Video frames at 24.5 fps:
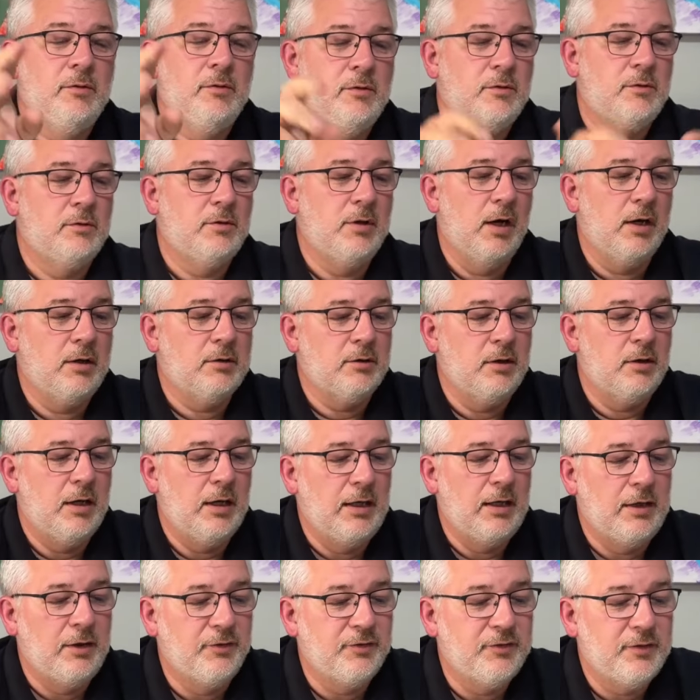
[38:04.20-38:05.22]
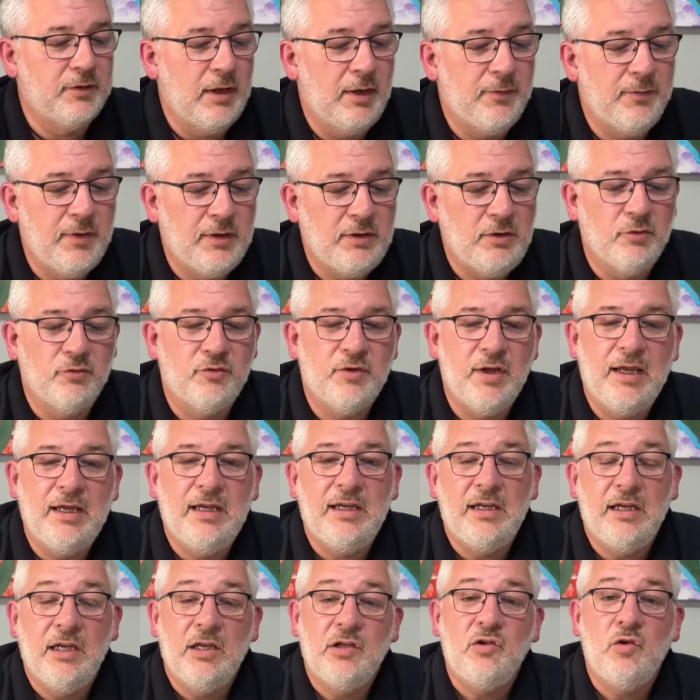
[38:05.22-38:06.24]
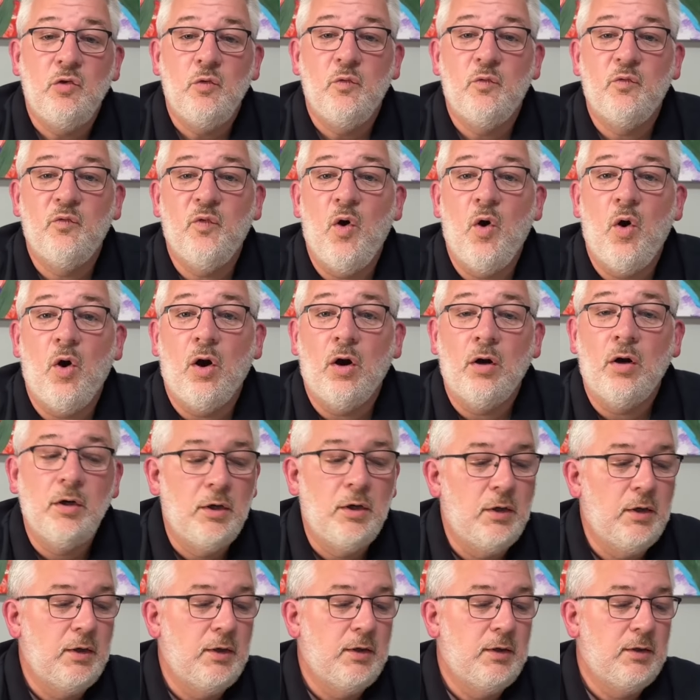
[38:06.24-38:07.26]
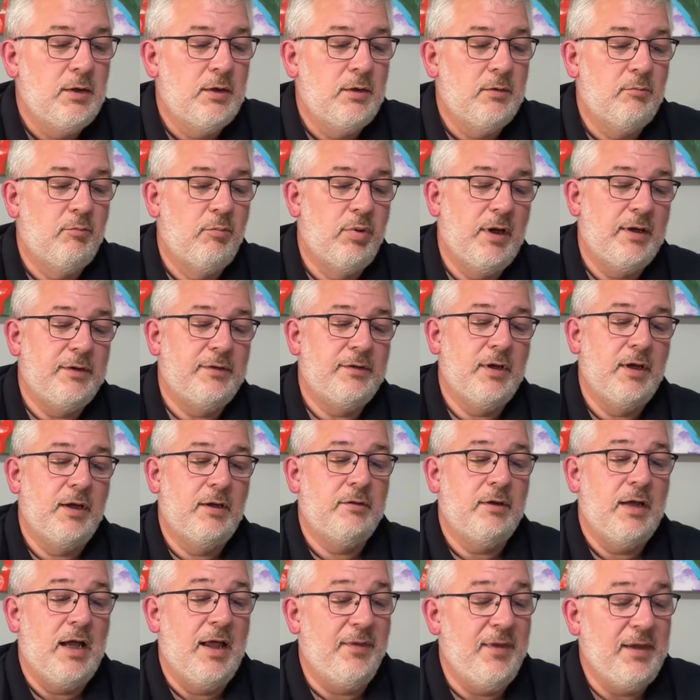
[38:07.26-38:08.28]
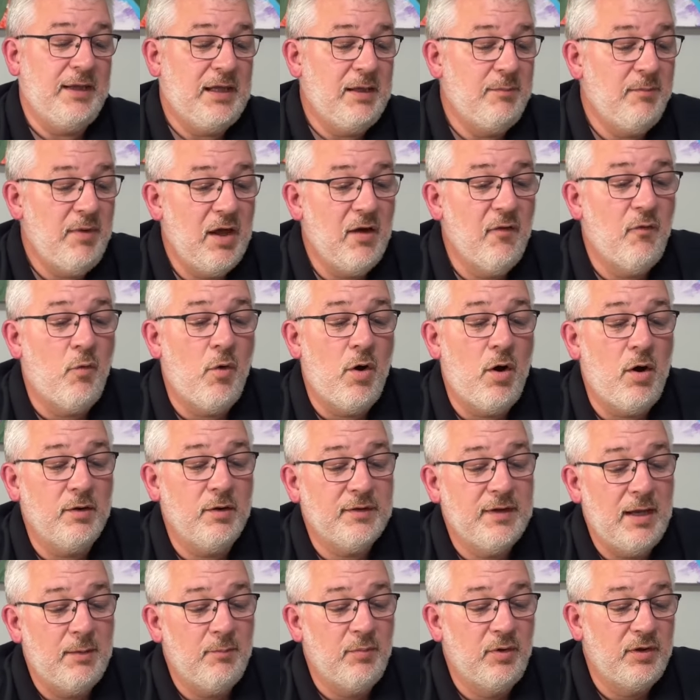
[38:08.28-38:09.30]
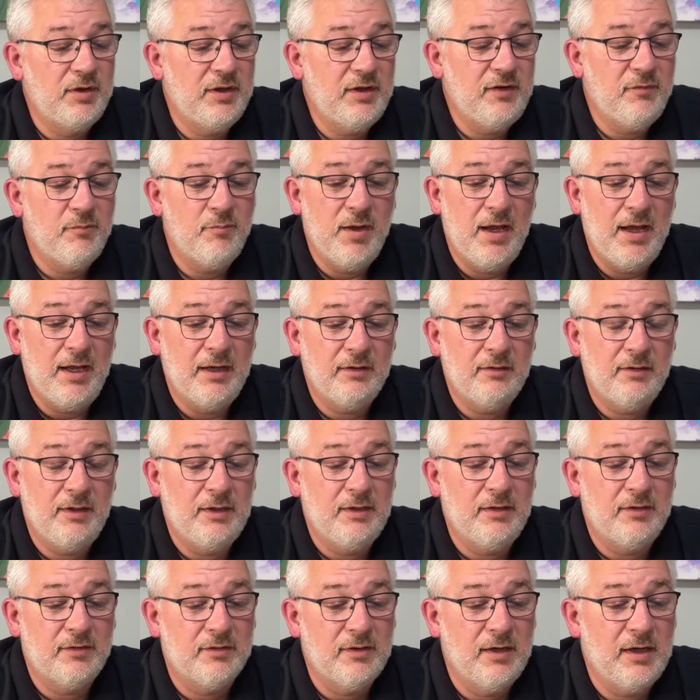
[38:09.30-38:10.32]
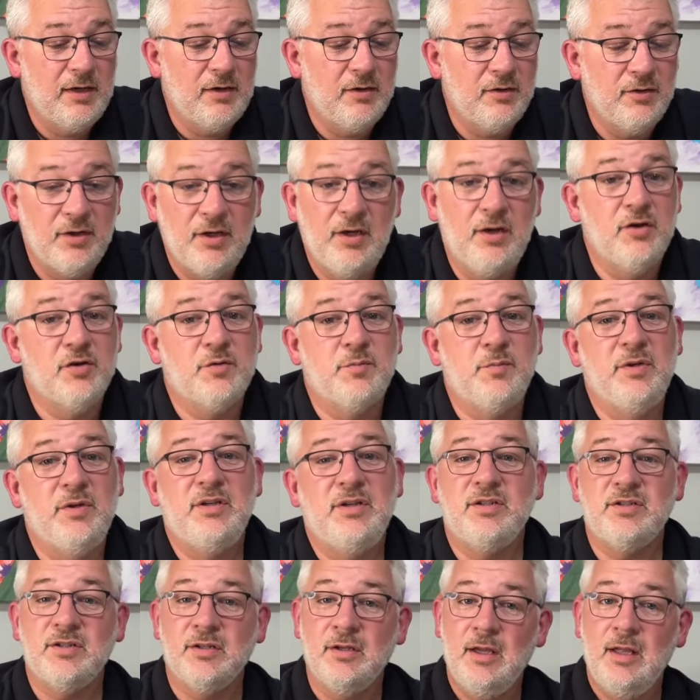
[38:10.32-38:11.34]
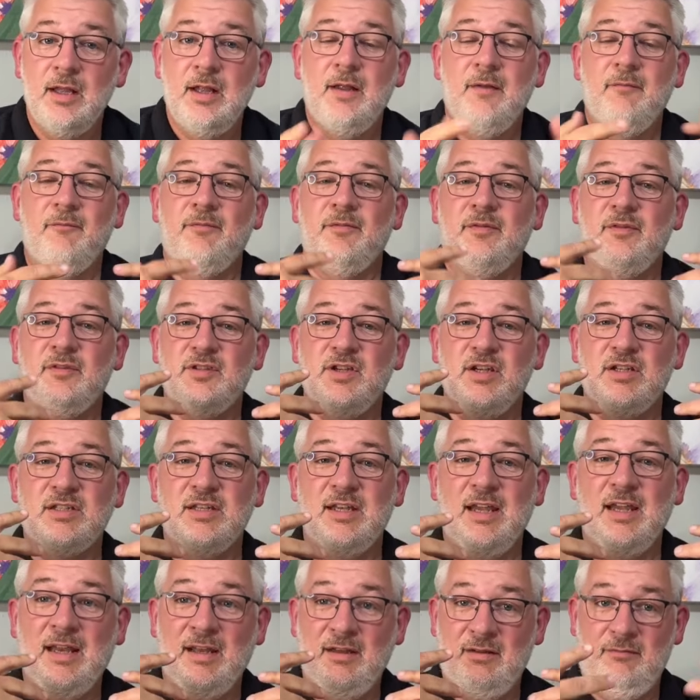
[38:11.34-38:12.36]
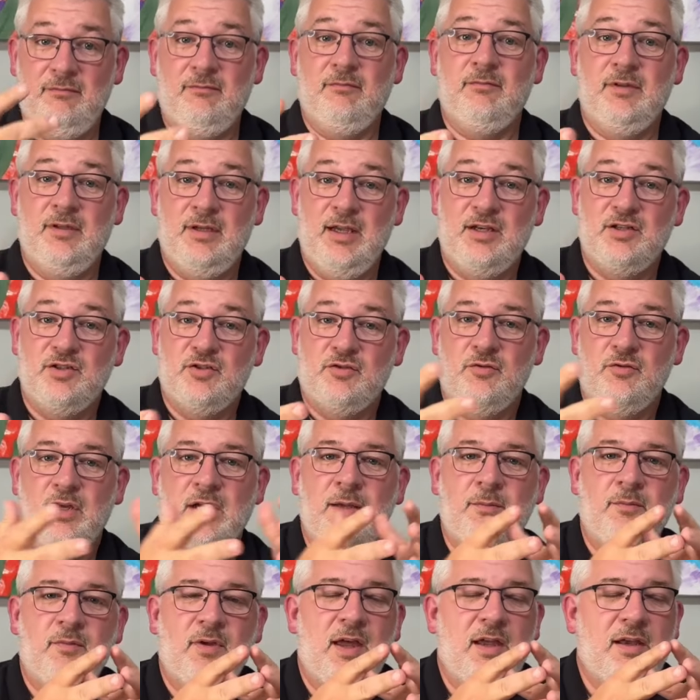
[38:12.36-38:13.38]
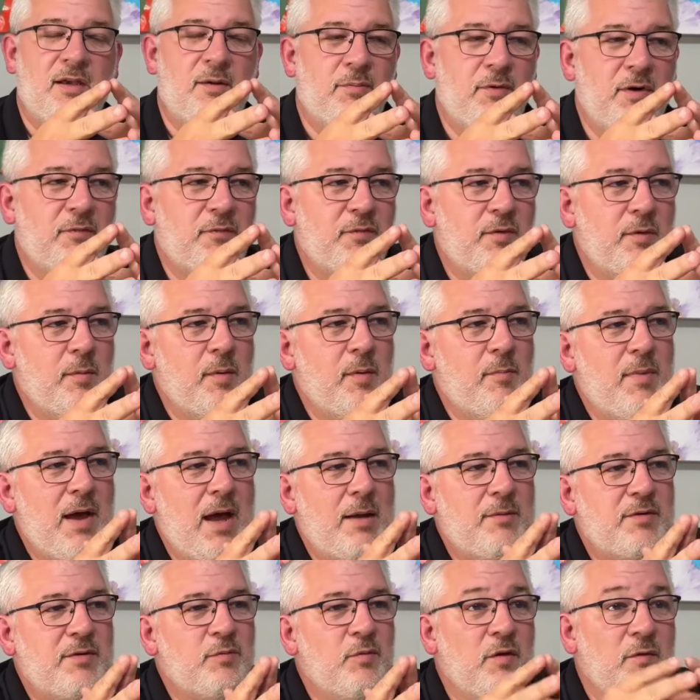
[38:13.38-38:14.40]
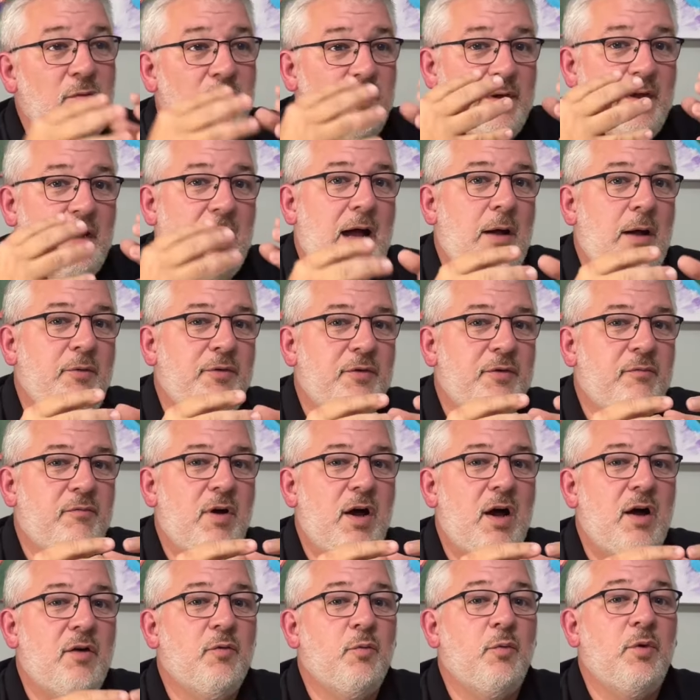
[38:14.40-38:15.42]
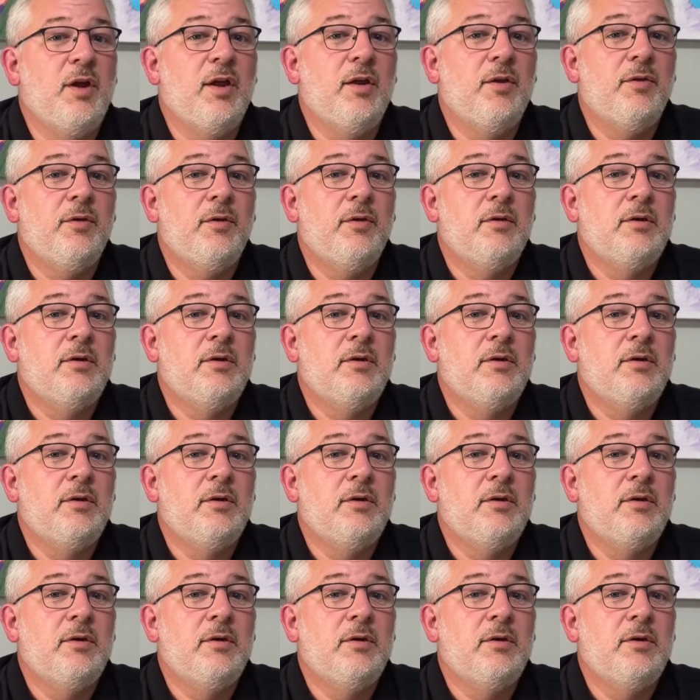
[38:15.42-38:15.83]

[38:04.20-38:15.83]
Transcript: Dr. Hyles, I think you're taking it too far. But I think he may have walked that belief back in his later years. But just in the extreme independent fundamental Baptist movement that I was involved with,